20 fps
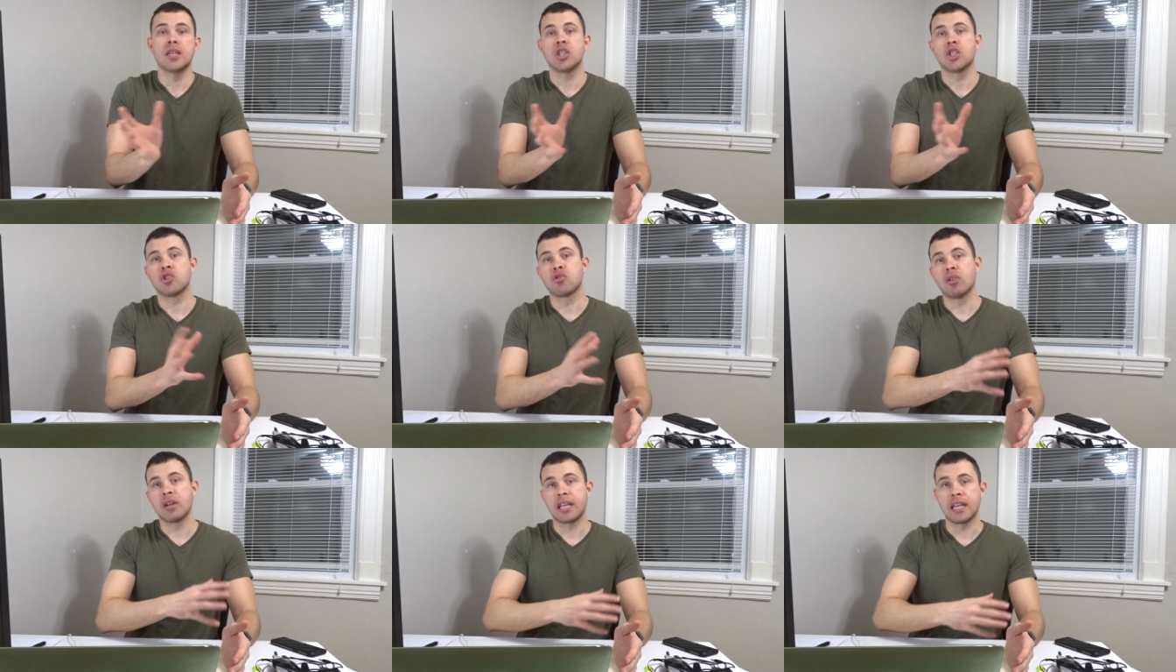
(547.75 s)

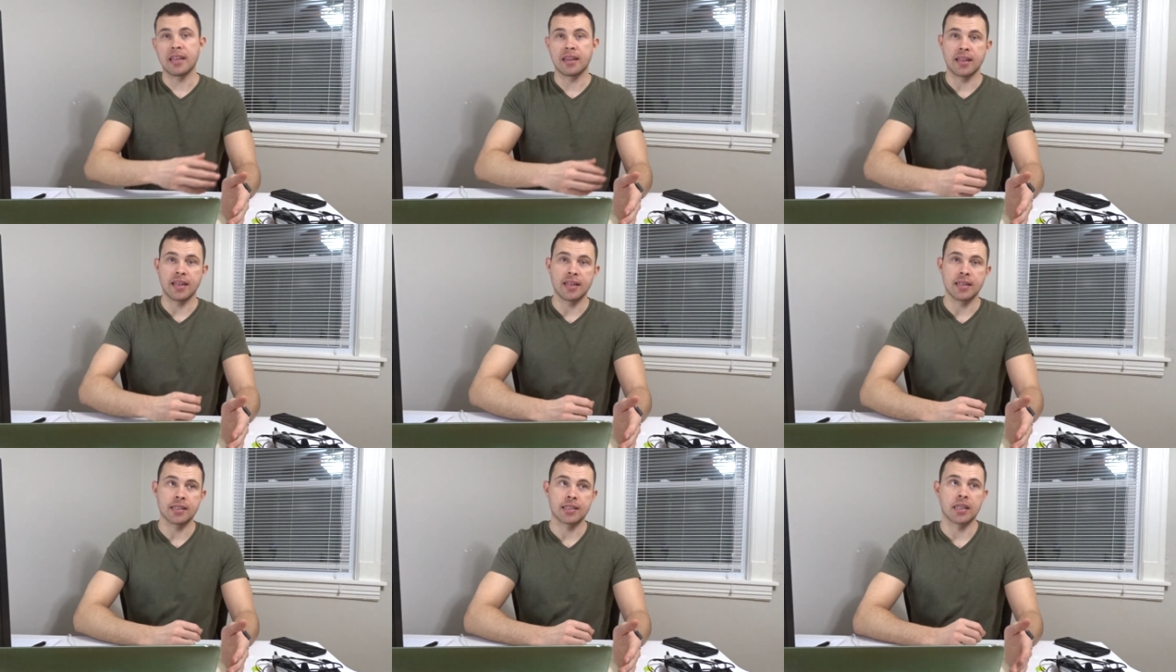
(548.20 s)
tricky
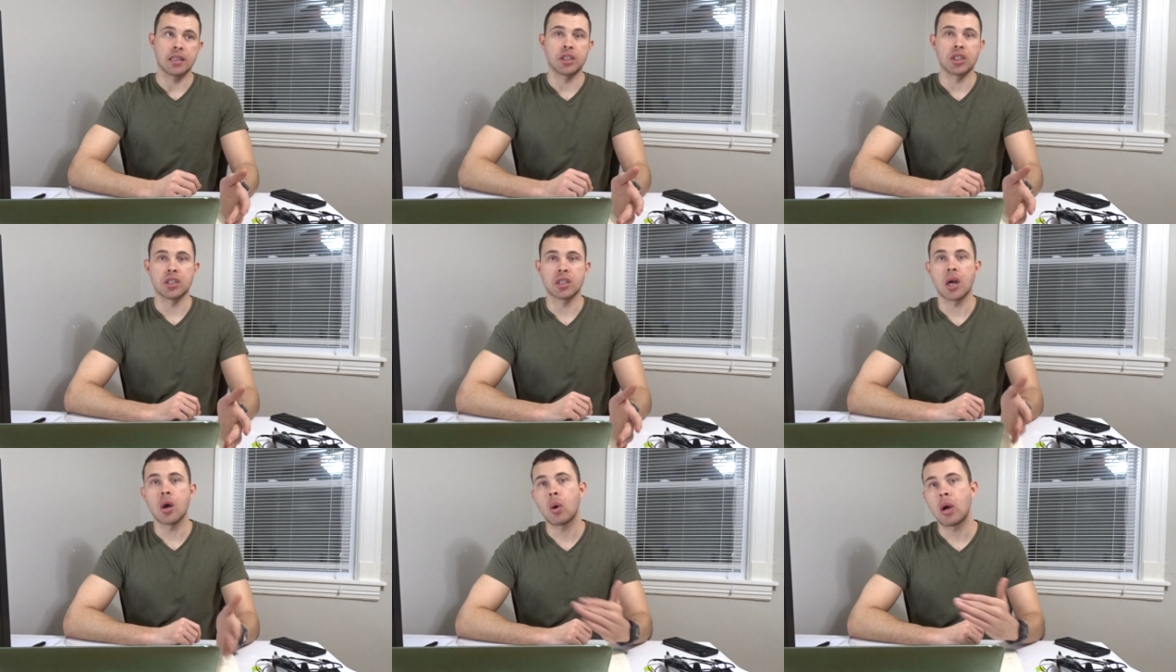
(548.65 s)
things such
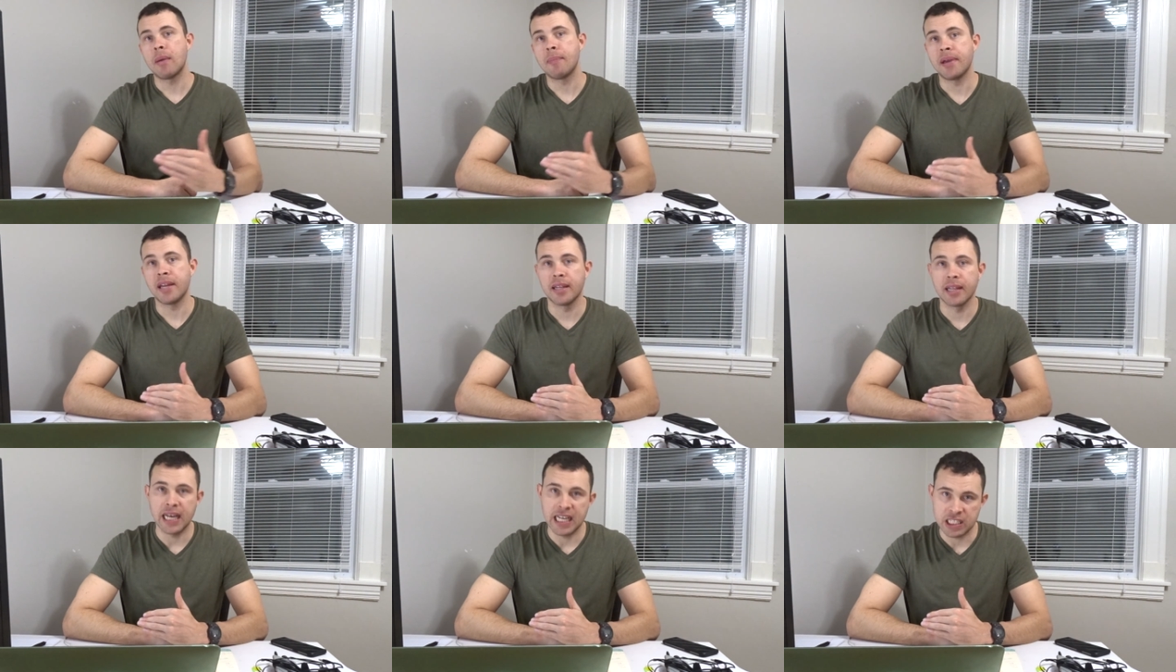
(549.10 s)
as, oh, I
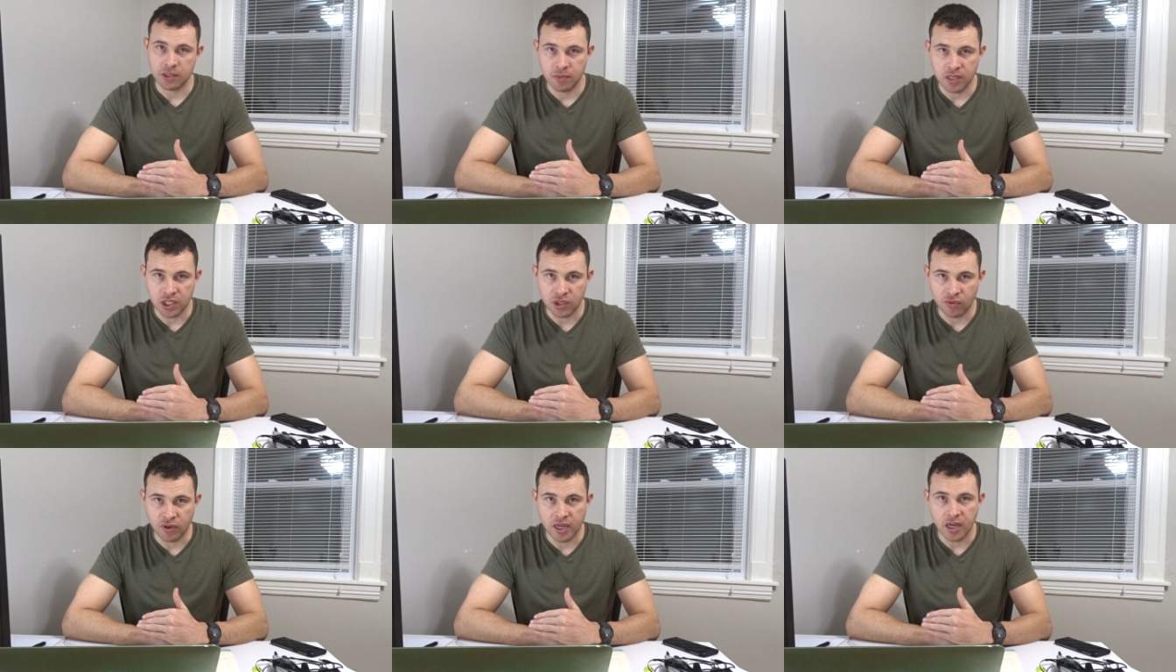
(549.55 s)
paid last
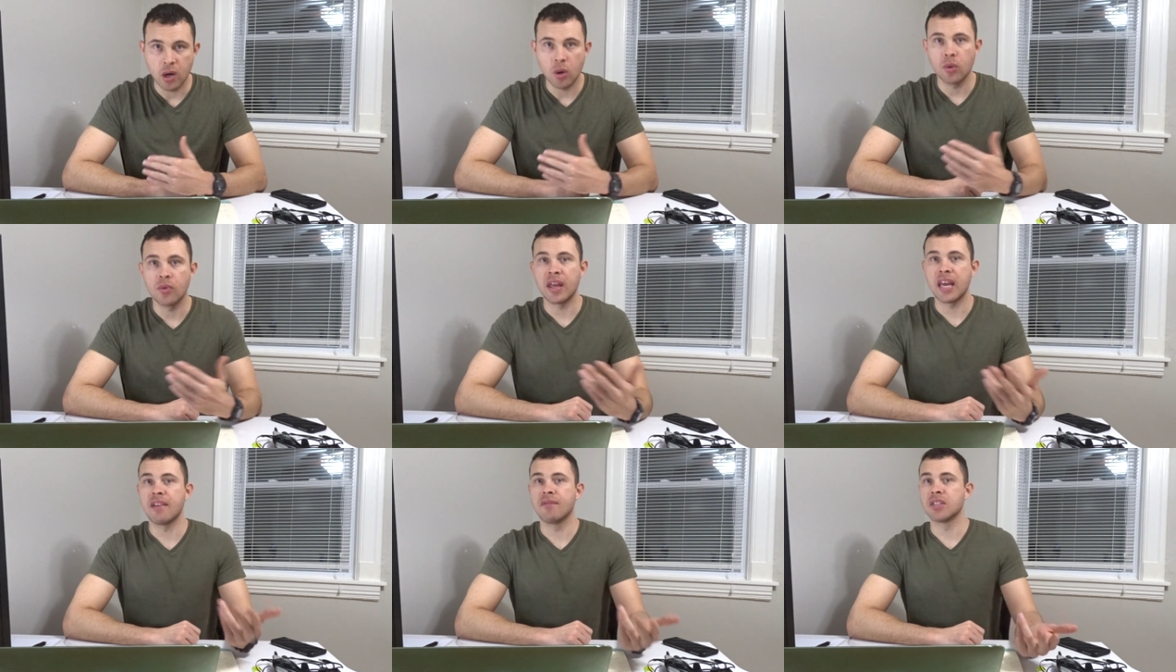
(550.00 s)
month's rent,
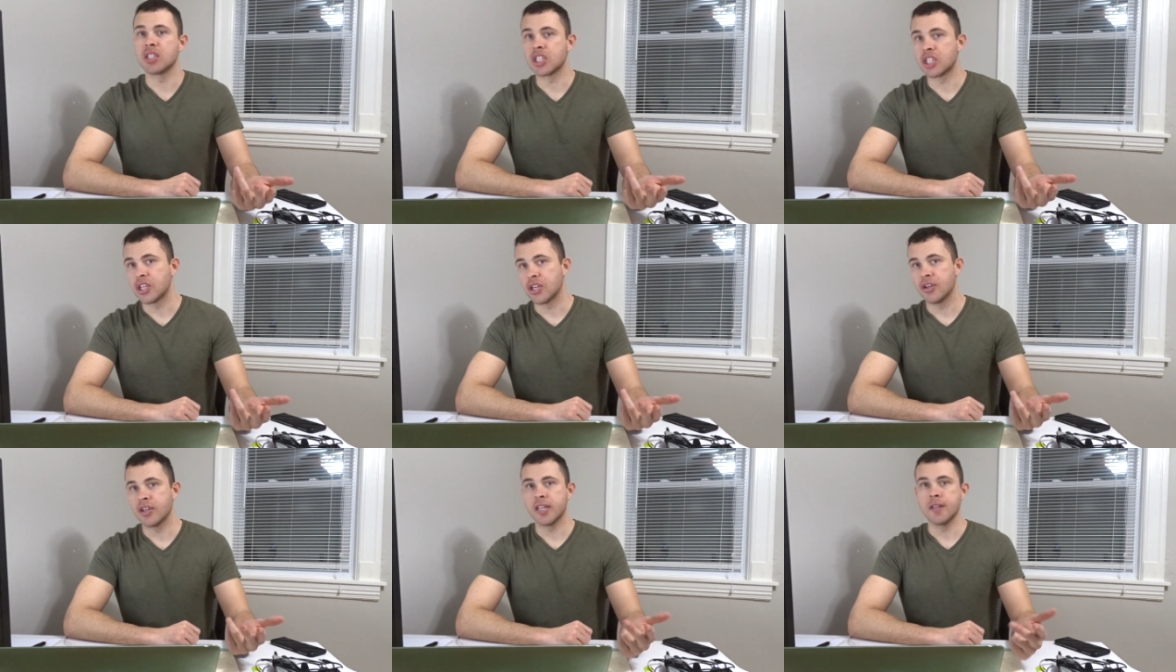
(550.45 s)
oh, they have a
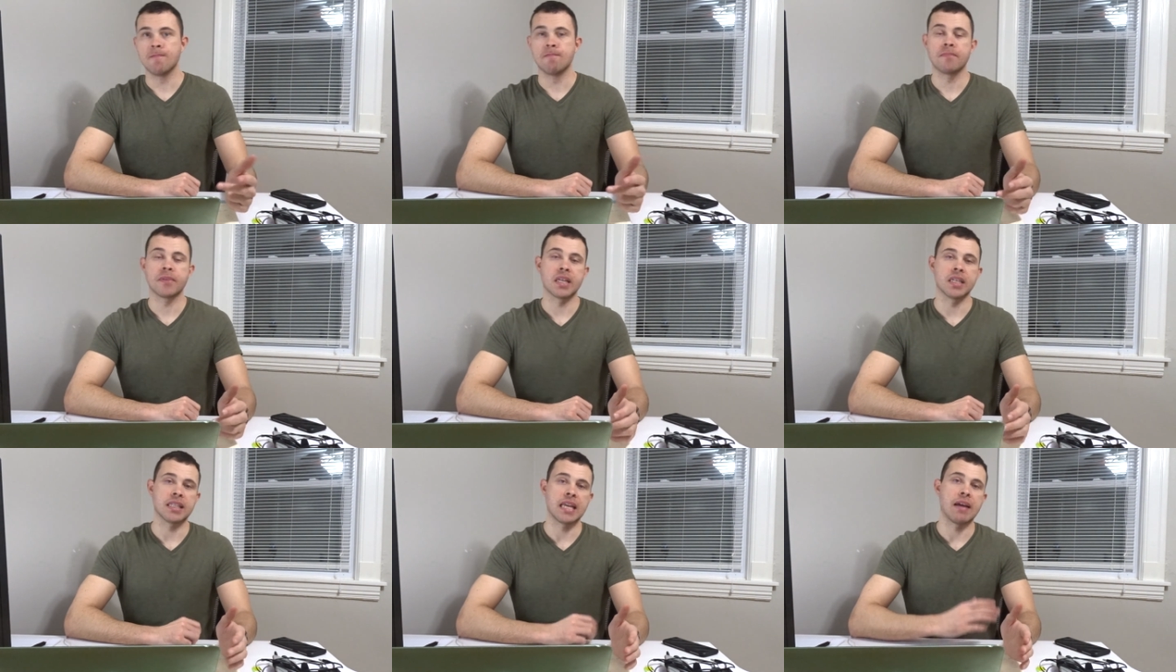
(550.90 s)
security,
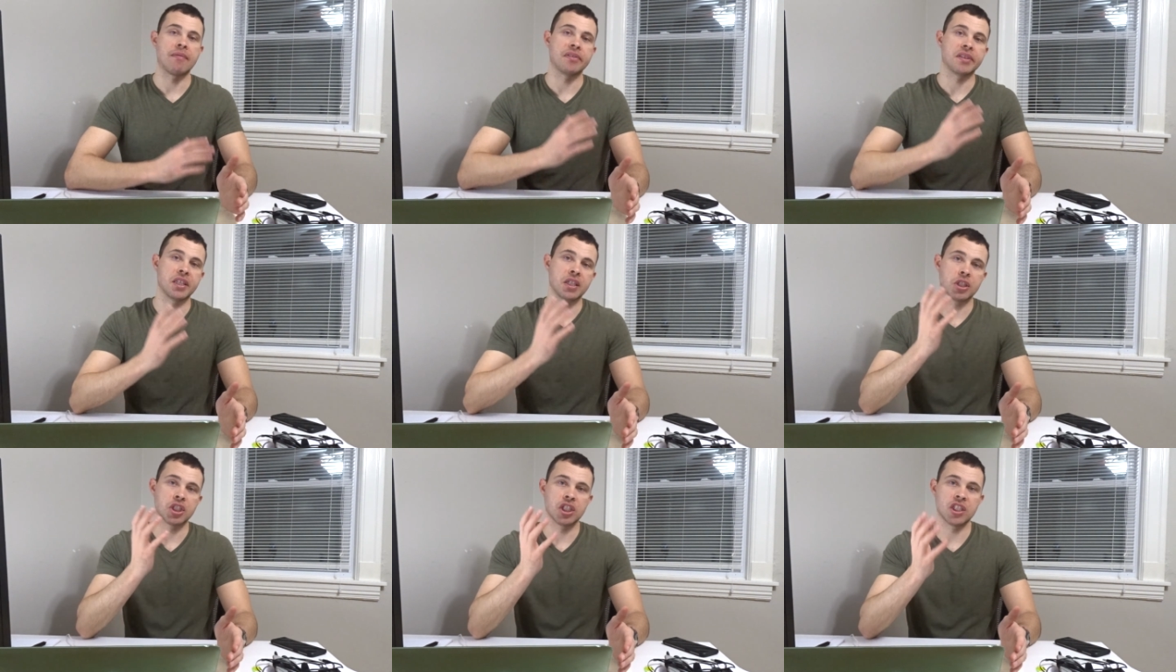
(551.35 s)
because
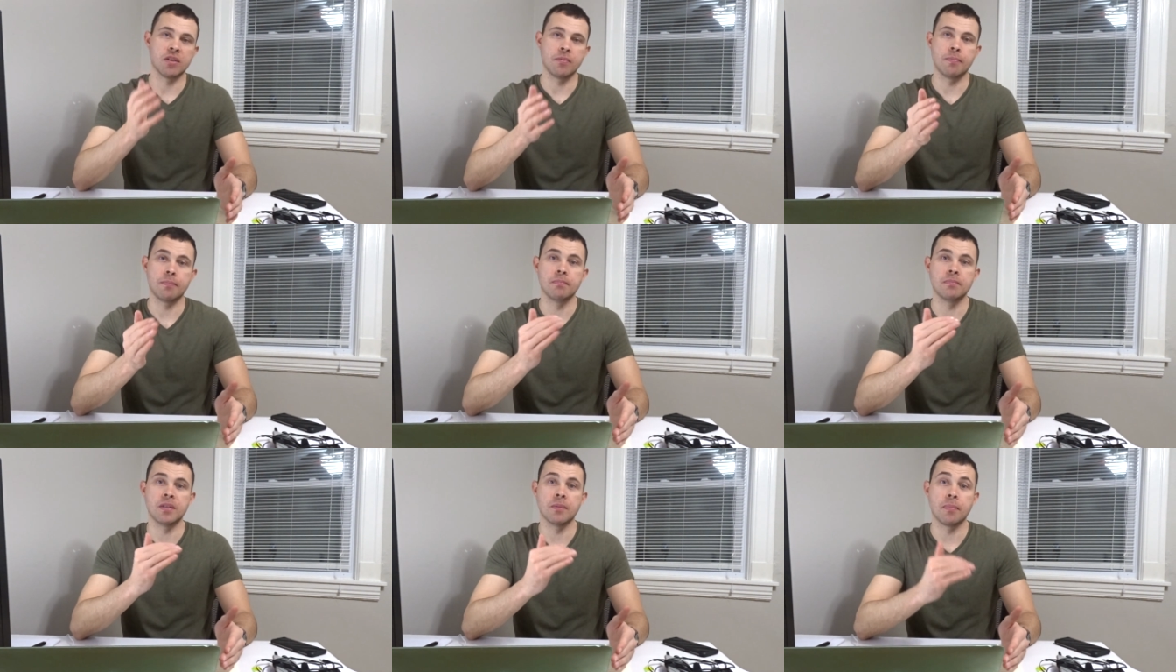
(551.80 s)
everything should
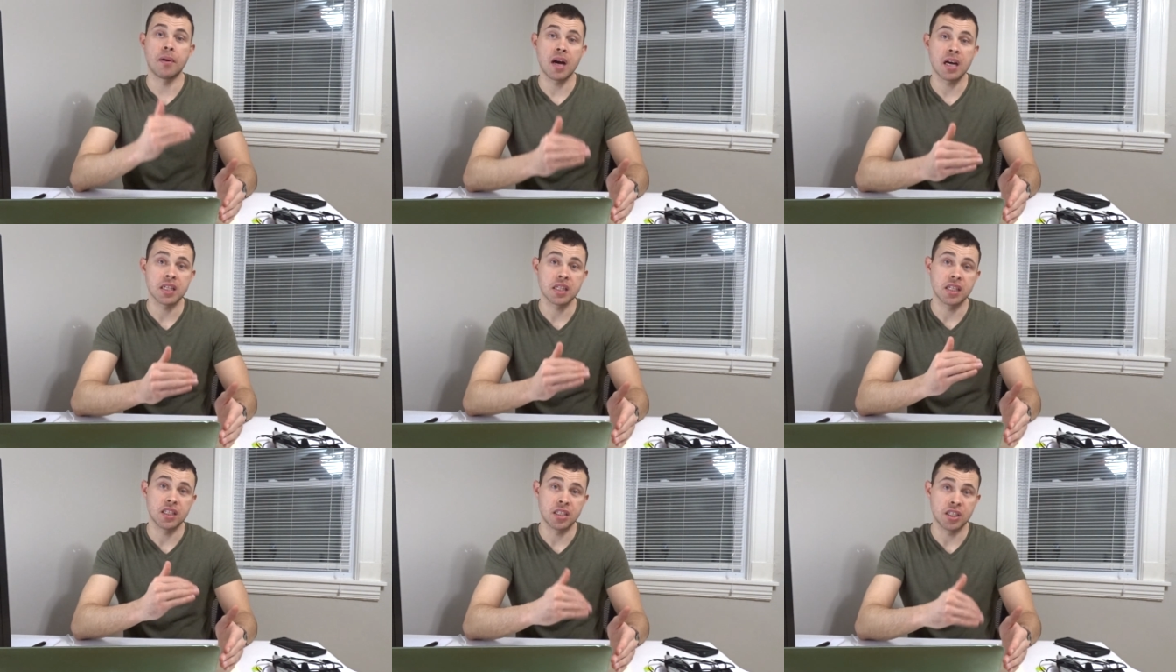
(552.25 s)
be
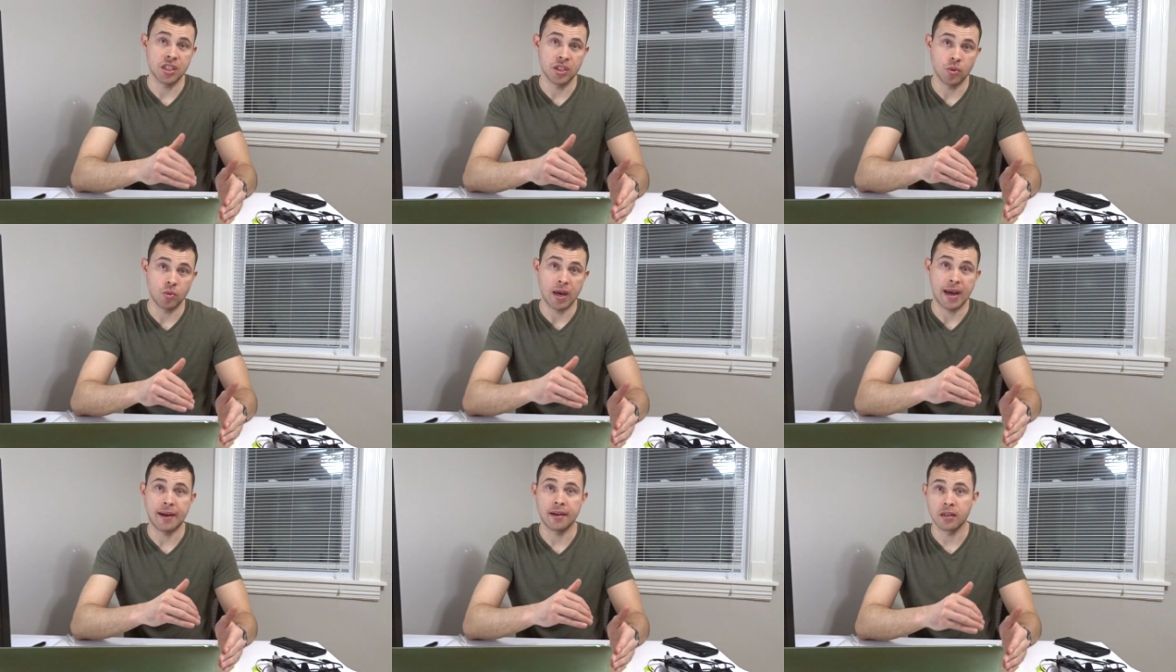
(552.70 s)
deposited to
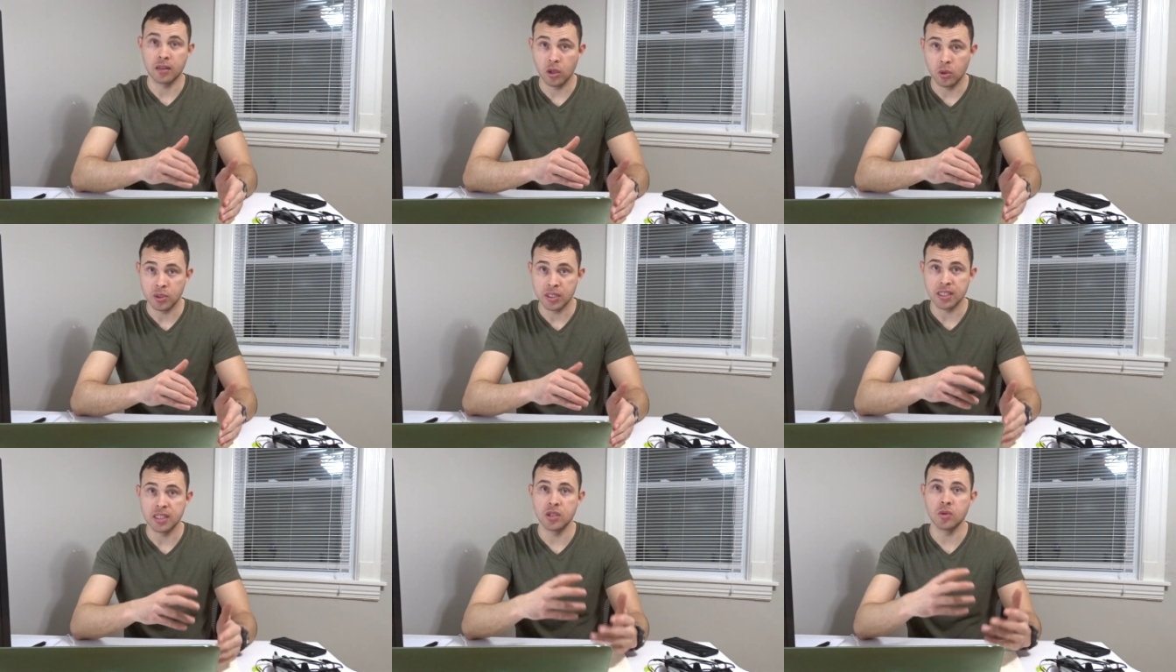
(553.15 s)
you at closing.